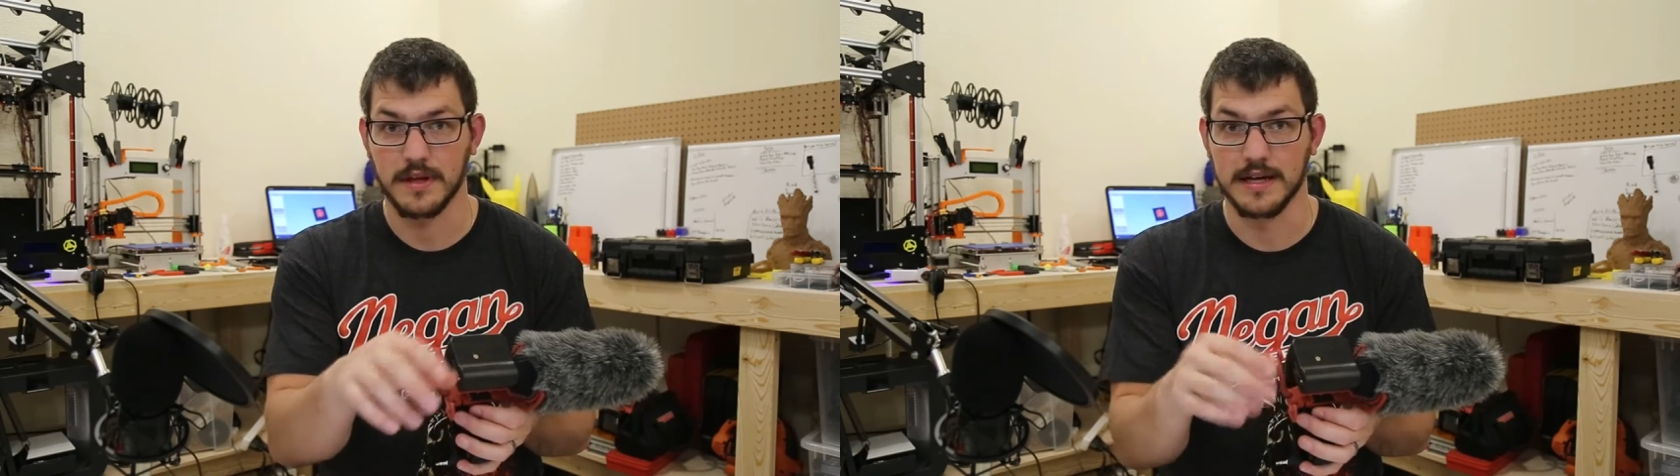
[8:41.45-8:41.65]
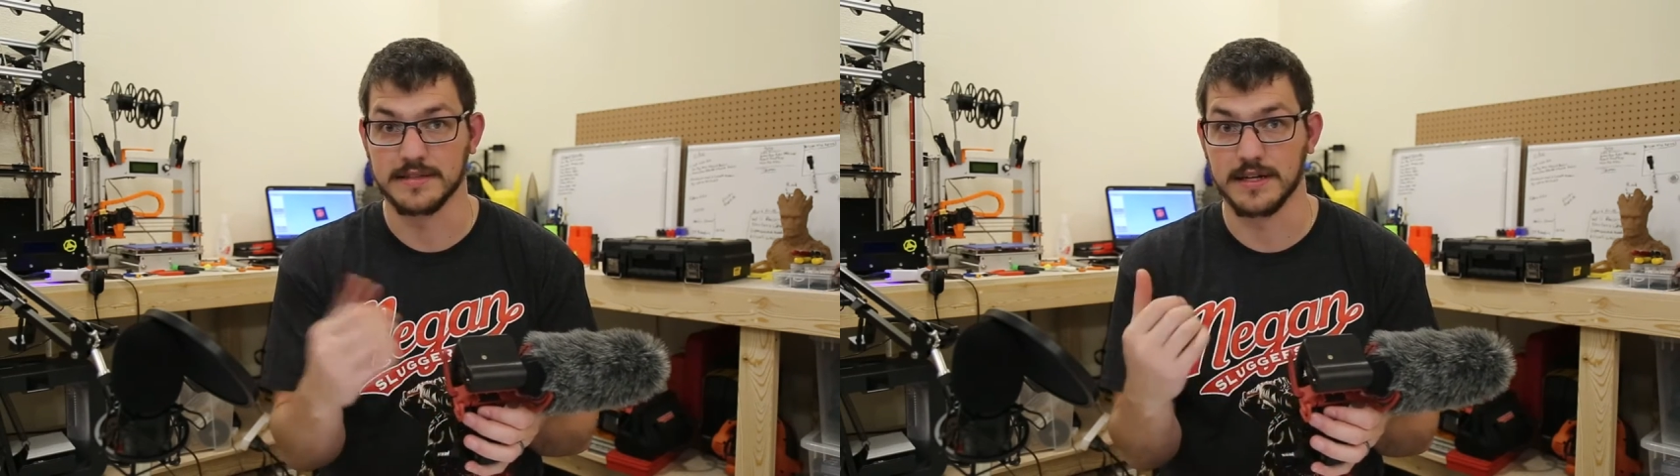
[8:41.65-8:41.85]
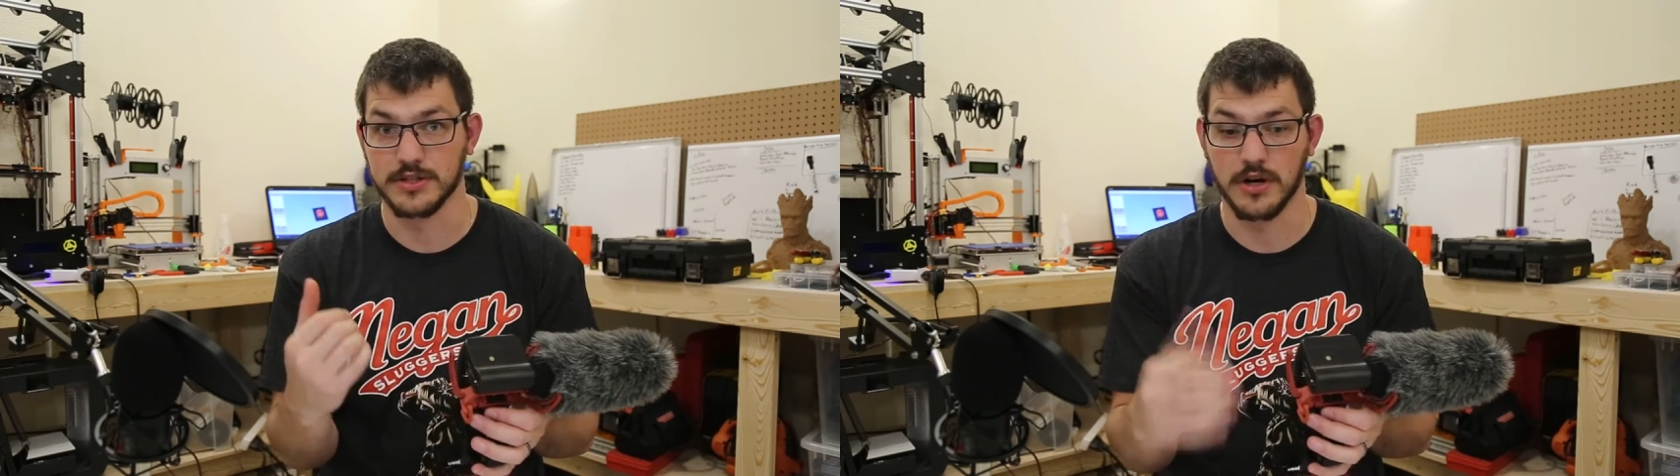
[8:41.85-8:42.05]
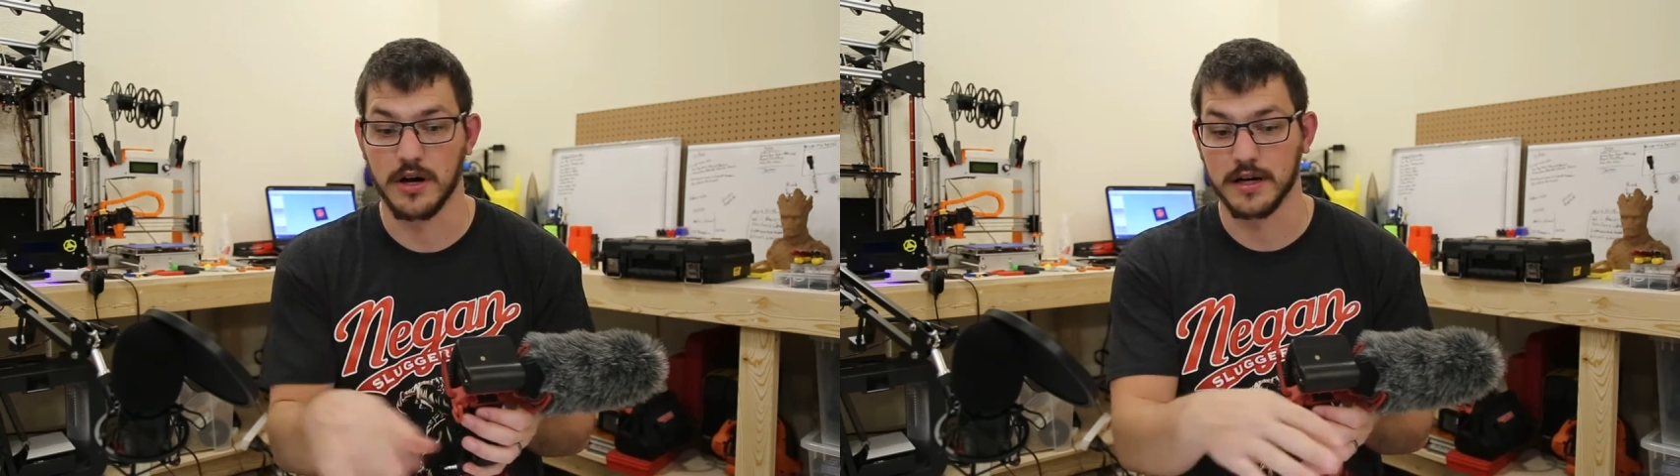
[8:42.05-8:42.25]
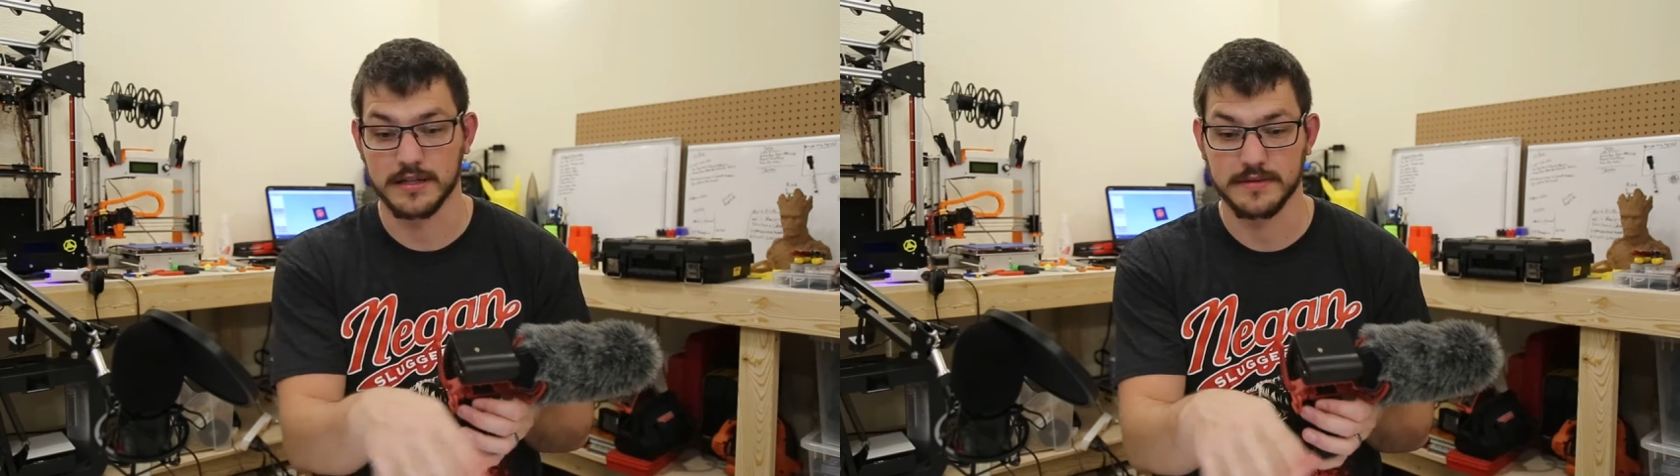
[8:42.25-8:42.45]
as I
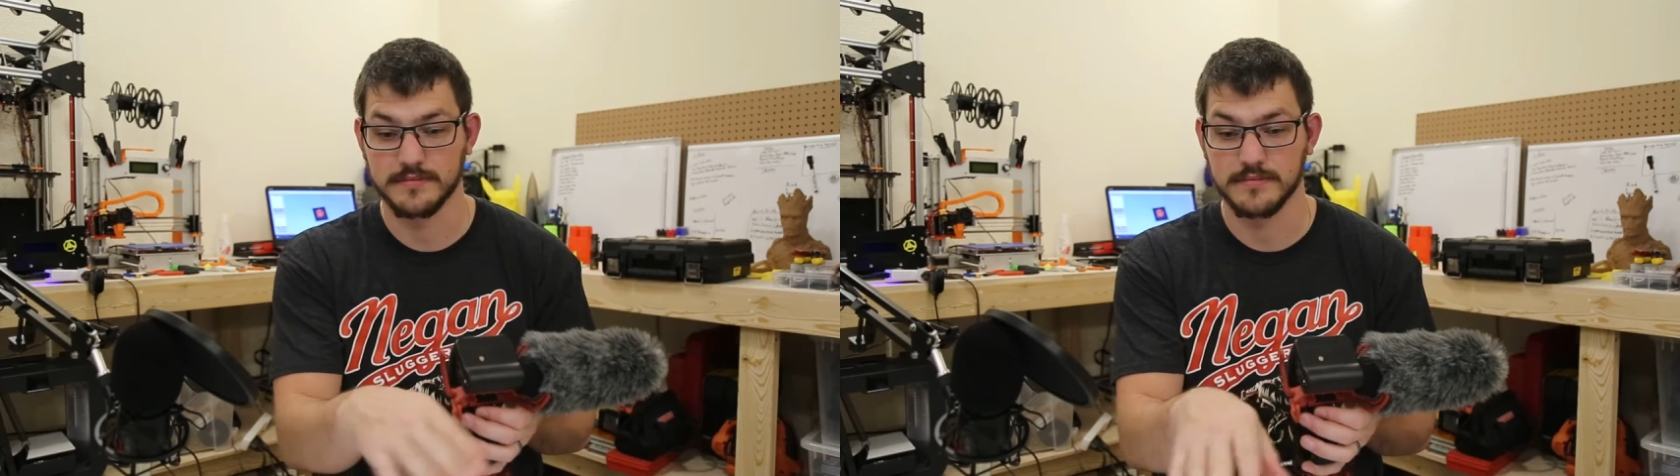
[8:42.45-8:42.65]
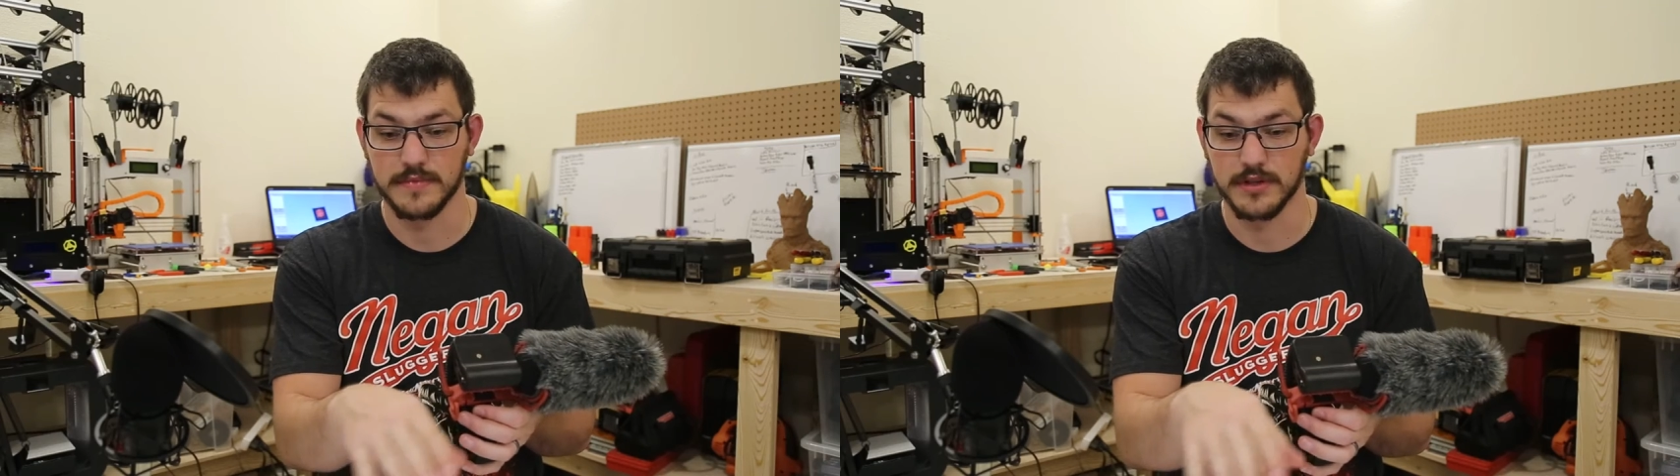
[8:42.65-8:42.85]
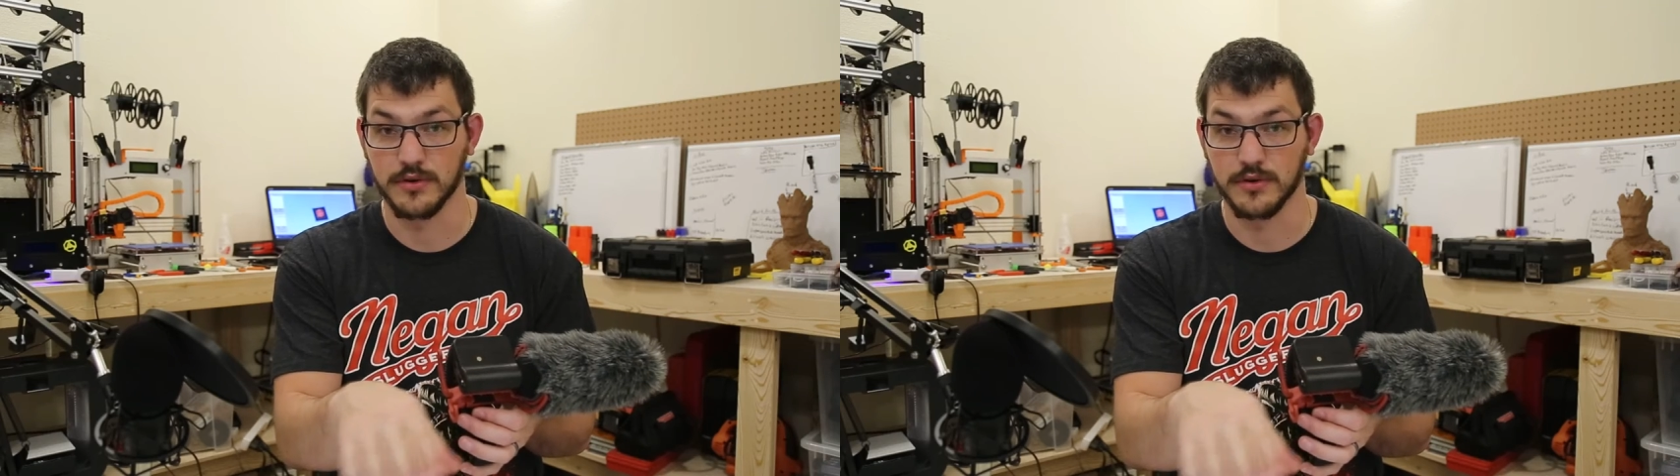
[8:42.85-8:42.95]
talk, the